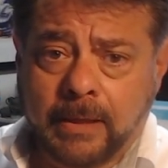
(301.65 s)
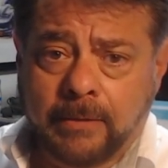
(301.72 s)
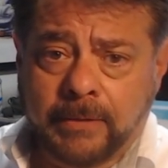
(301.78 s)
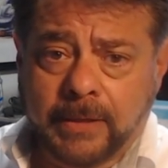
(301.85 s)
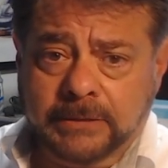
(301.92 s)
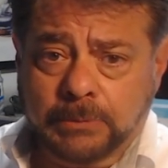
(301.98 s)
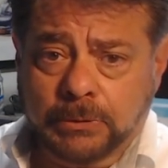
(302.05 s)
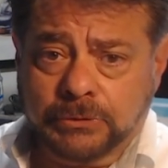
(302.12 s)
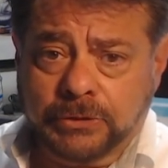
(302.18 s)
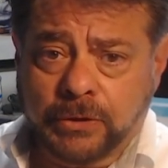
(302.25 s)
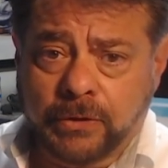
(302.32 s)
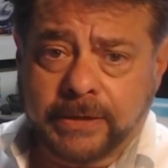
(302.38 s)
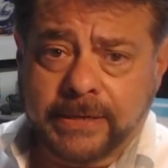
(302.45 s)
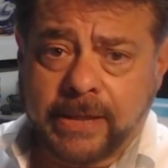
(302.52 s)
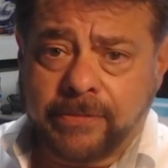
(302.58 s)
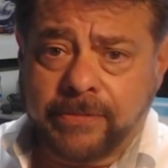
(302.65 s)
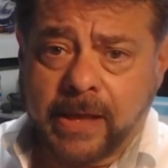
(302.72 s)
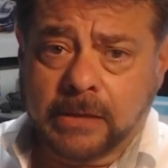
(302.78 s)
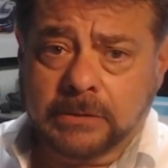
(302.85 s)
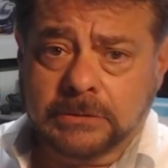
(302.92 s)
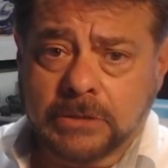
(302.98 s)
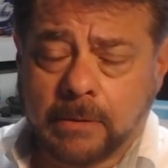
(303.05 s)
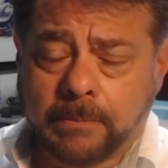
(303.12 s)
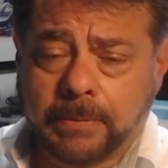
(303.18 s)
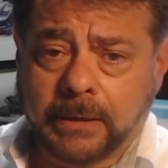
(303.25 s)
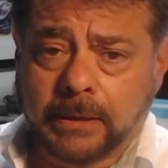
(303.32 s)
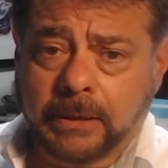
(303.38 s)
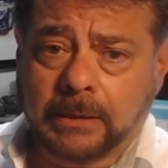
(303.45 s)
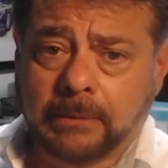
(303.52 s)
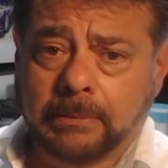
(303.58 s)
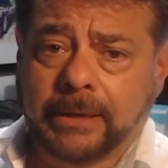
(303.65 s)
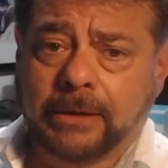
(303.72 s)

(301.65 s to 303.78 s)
That's supposed to go to 10,000 RPM.